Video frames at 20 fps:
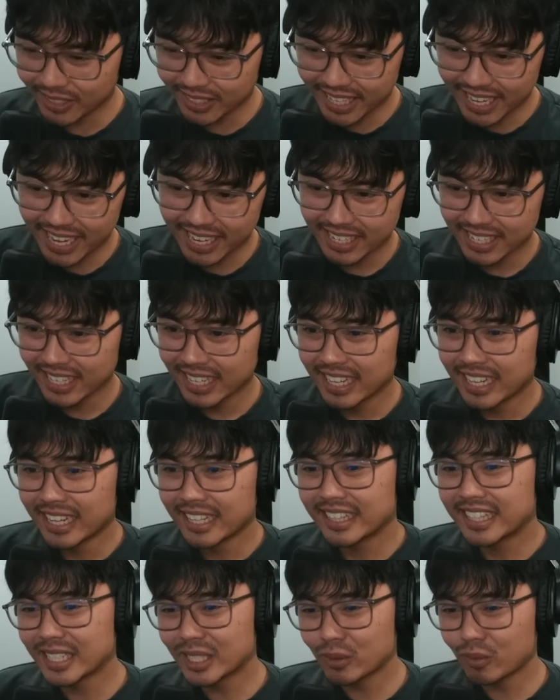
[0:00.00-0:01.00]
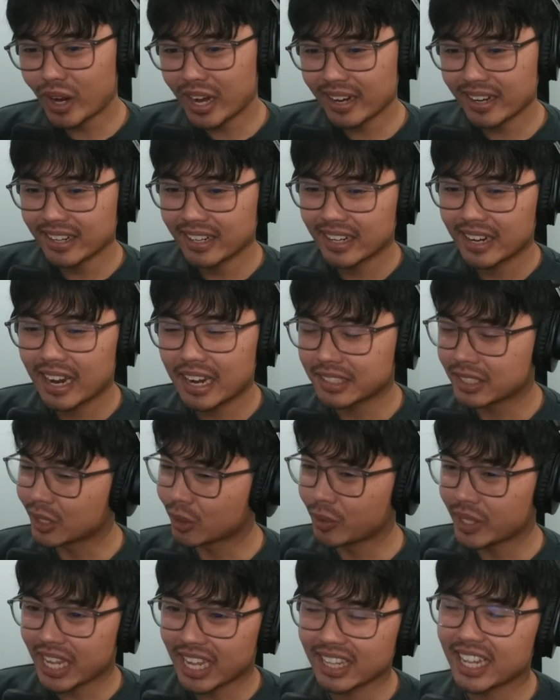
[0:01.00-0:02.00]
there. This one, until
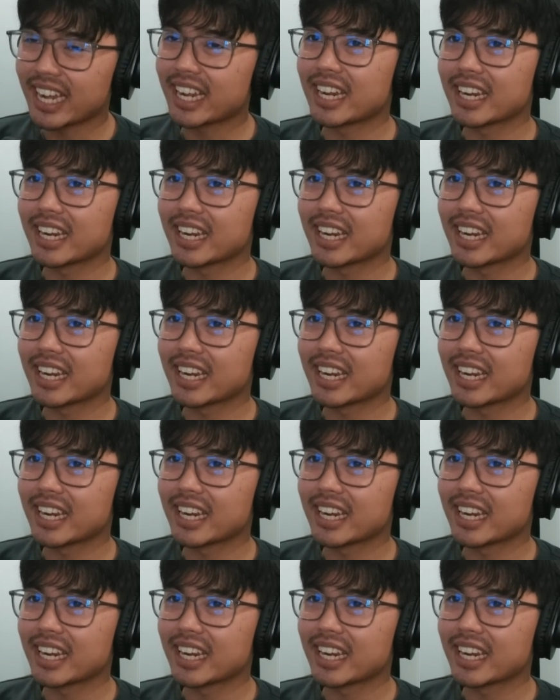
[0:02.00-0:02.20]
we get, like,